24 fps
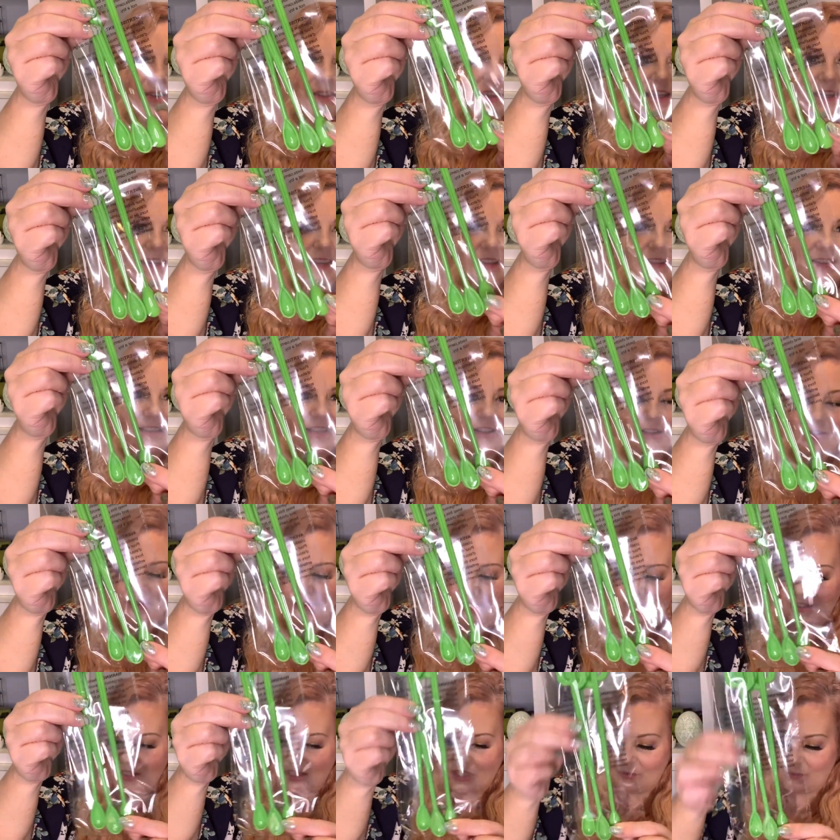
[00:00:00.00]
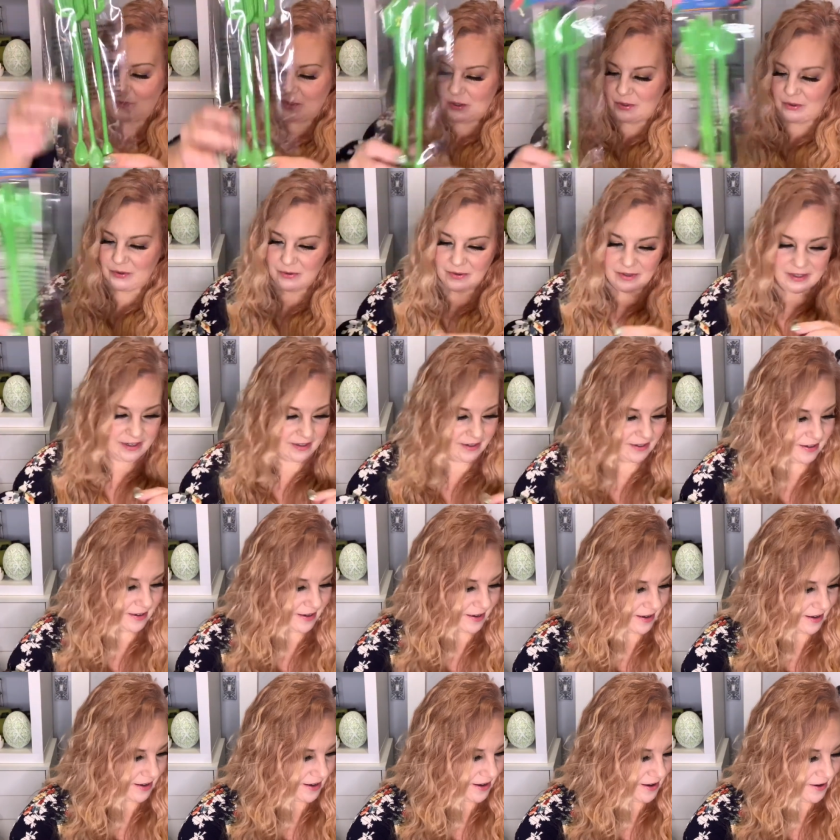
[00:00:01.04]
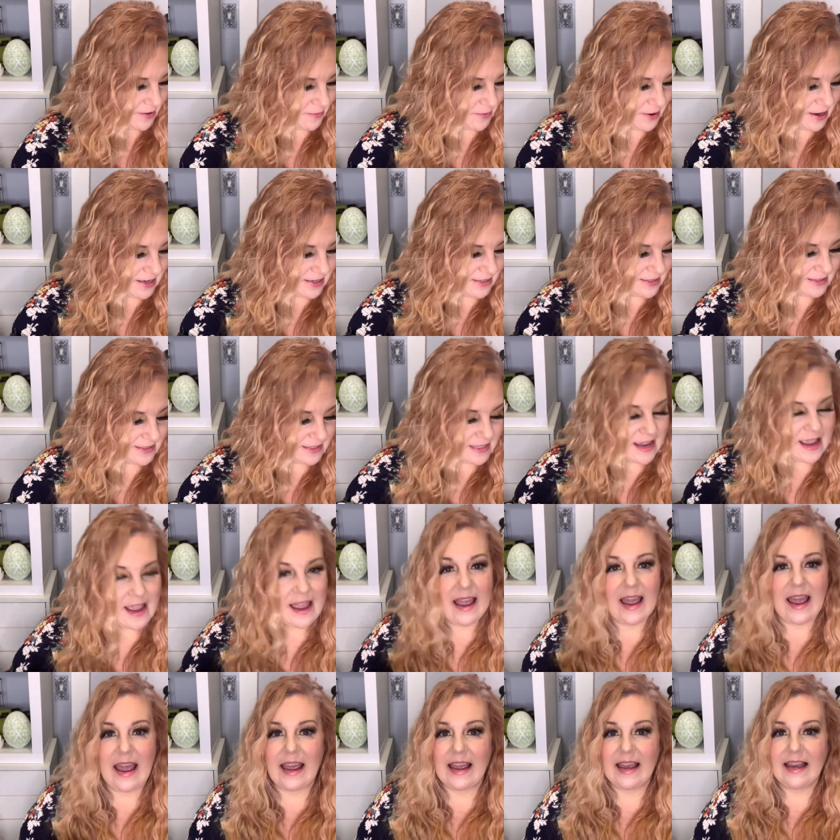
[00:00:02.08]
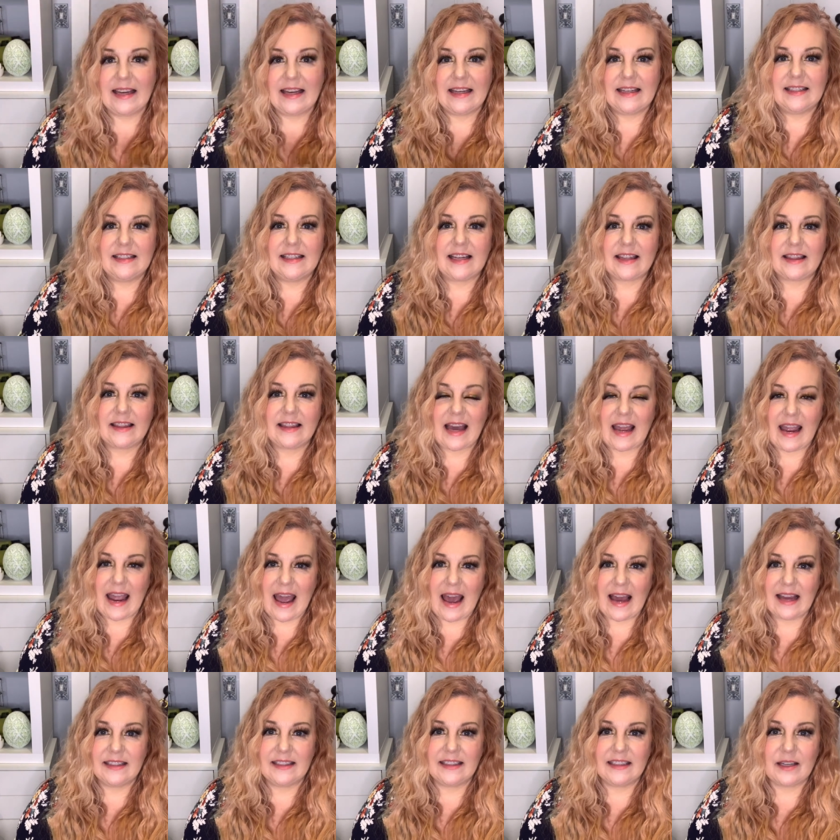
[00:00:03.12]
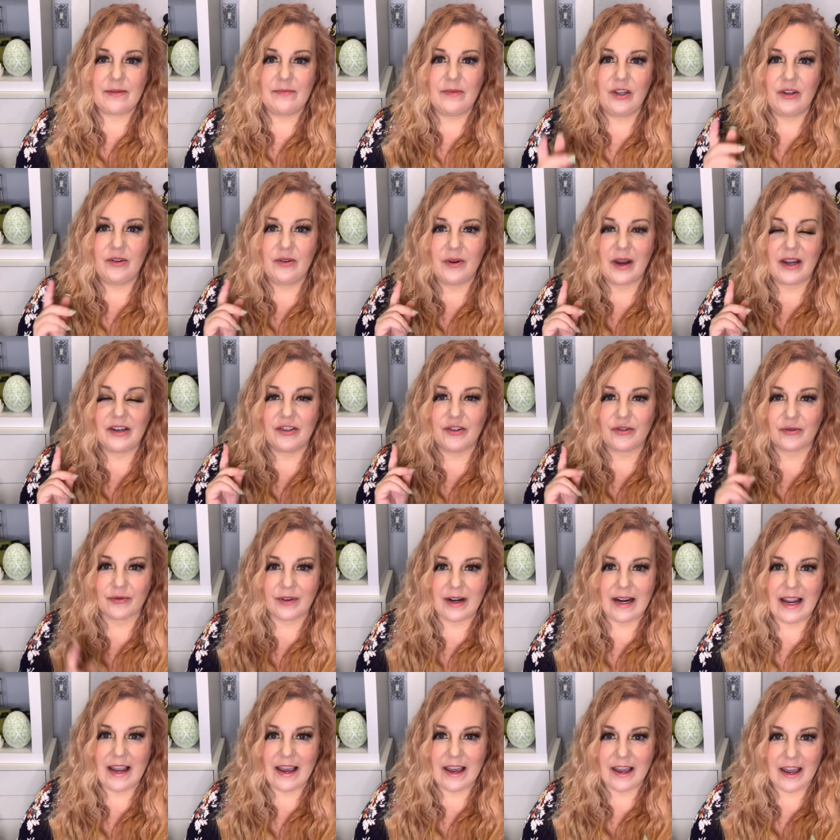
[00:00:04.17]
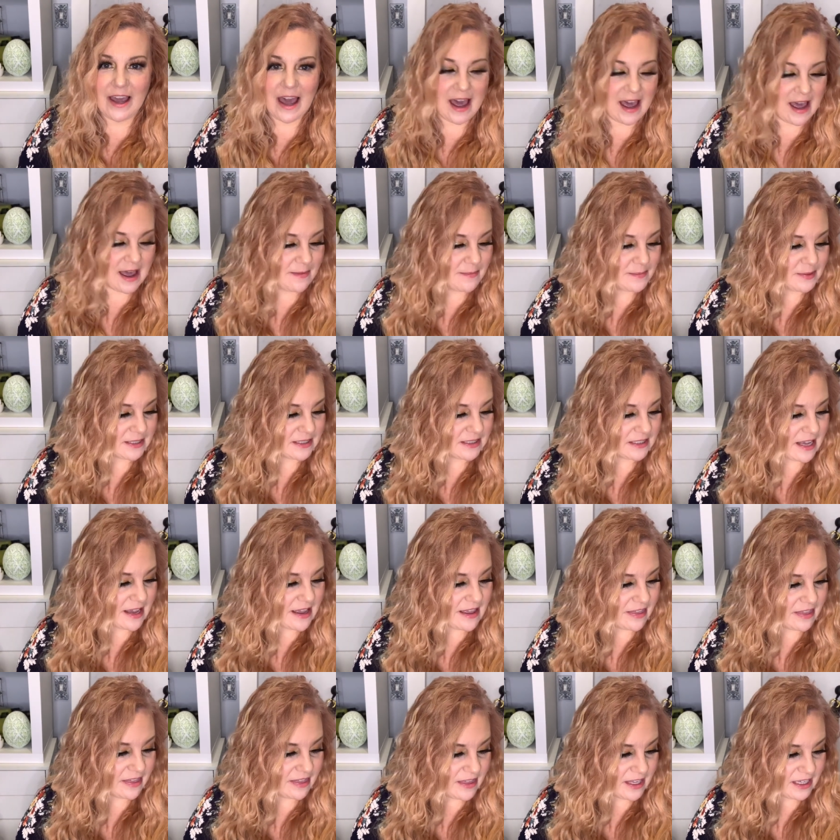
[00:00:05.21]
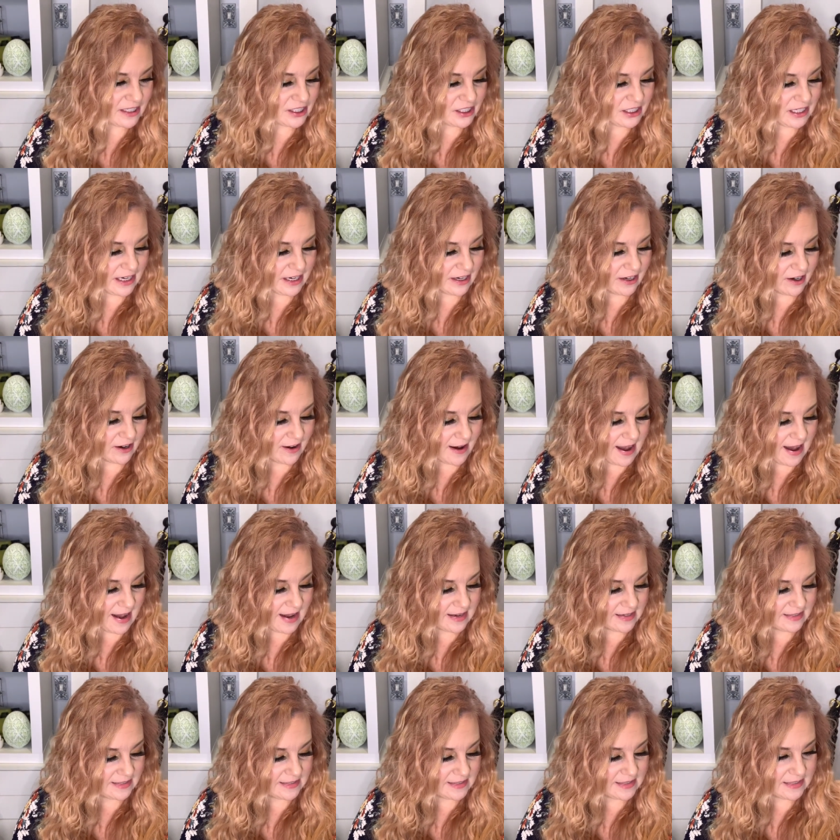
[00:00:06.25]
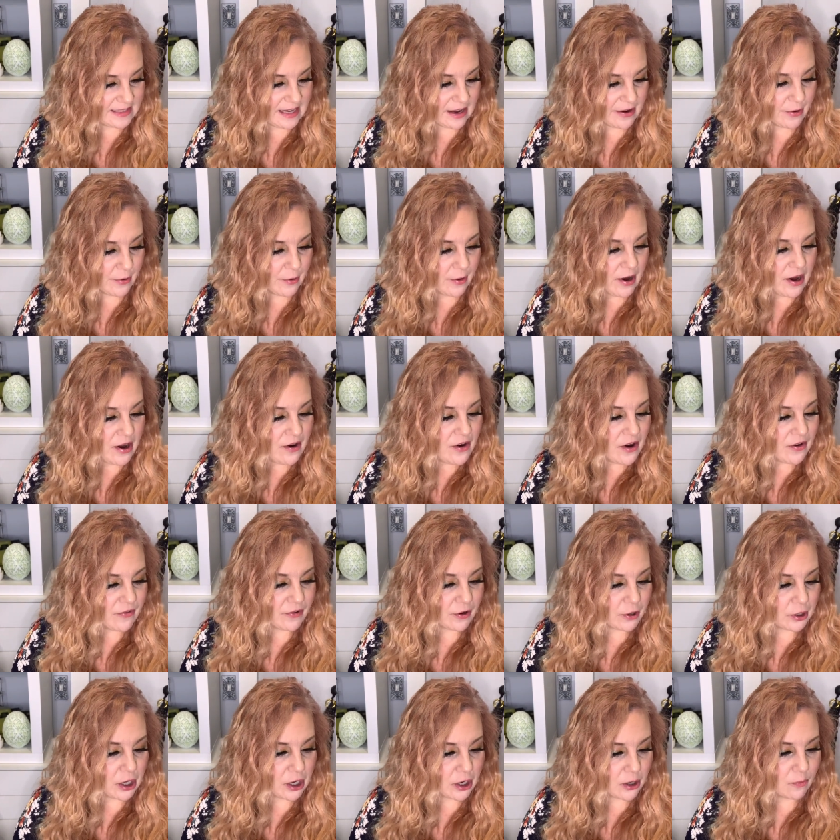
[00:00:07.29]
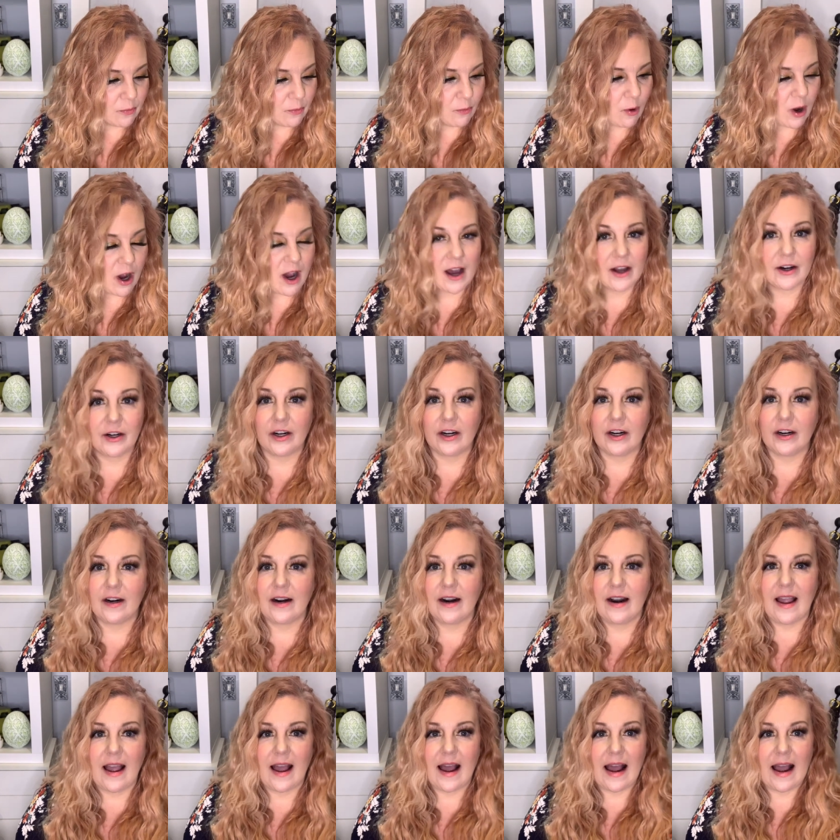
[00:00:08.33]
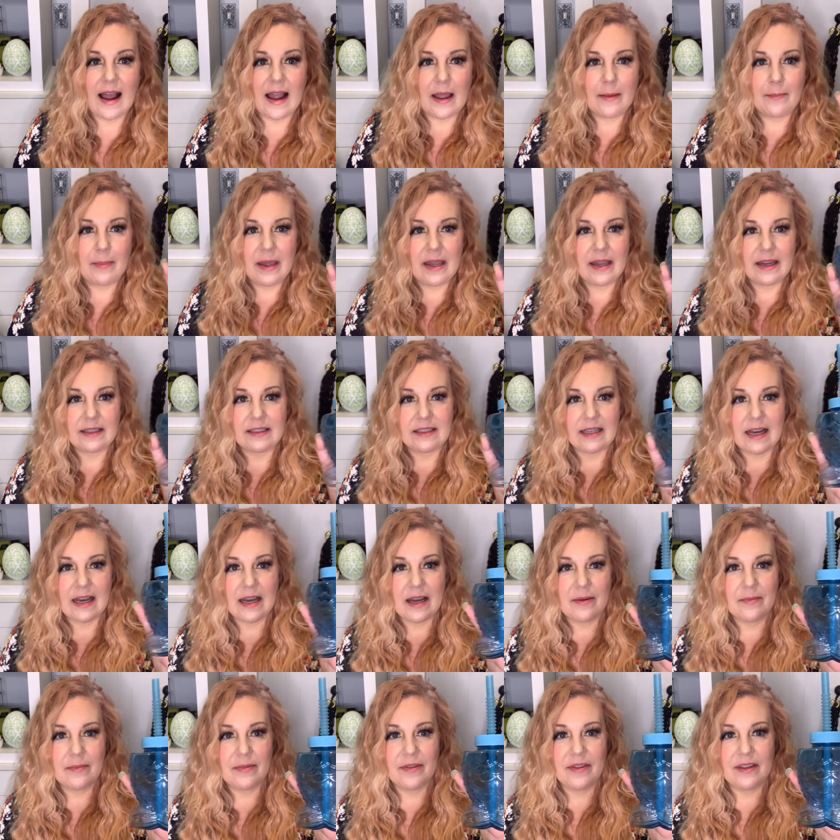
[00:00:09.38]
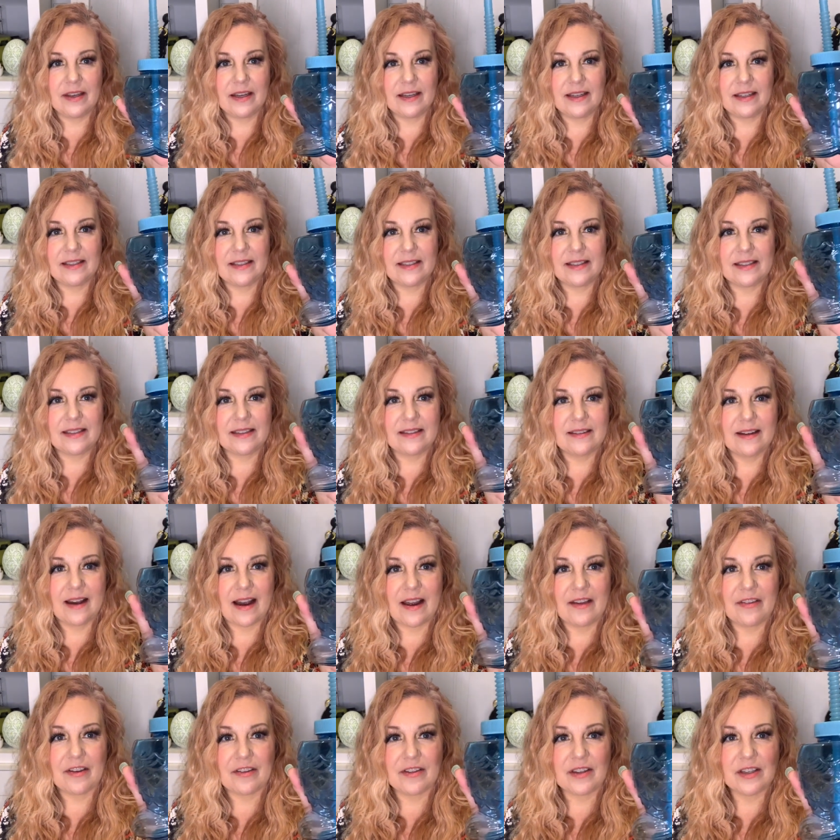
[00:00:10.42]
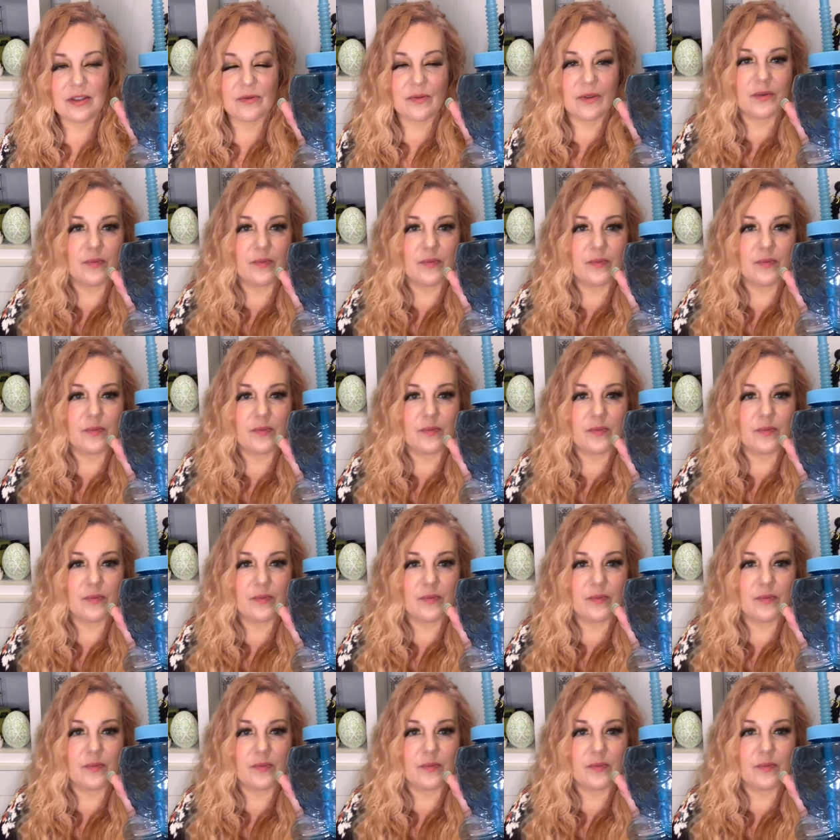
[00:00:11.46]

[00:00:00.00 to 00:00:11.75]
the little spoon ones. And they had some new drink cups this year. And so for her water, I picked up this. I thought this was